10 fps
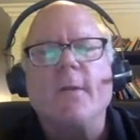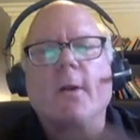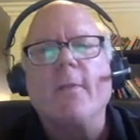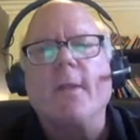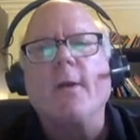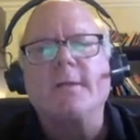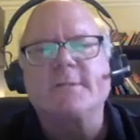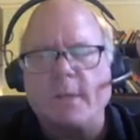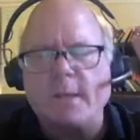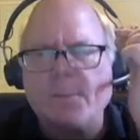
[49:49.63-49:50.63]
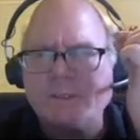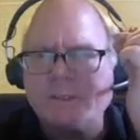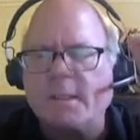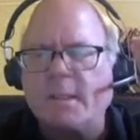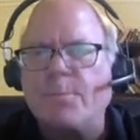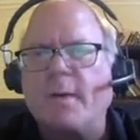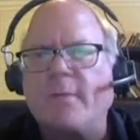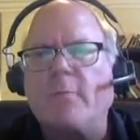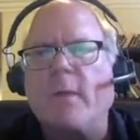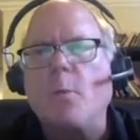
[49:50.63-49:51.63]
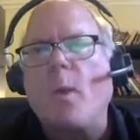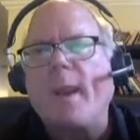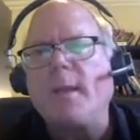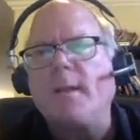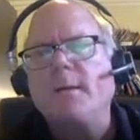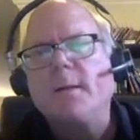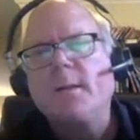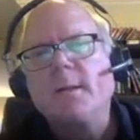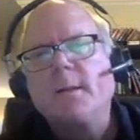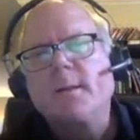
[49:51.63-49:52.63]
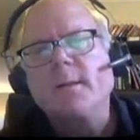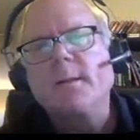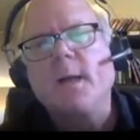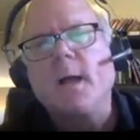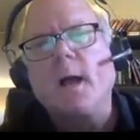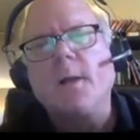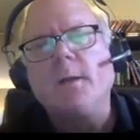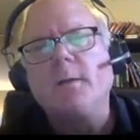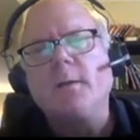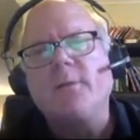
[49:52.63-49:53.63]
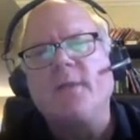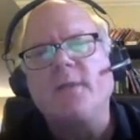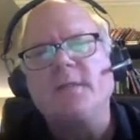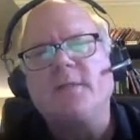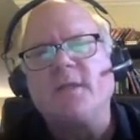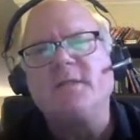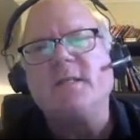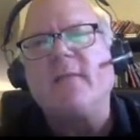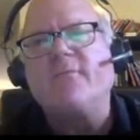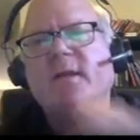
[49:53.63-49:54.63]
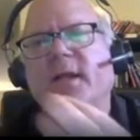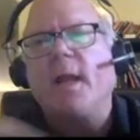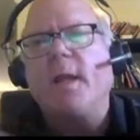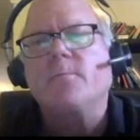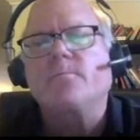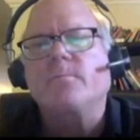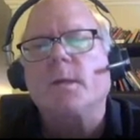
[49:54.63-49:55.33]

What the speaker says: So they aren't necessarily implicitly putting the right weight on things that they see every day.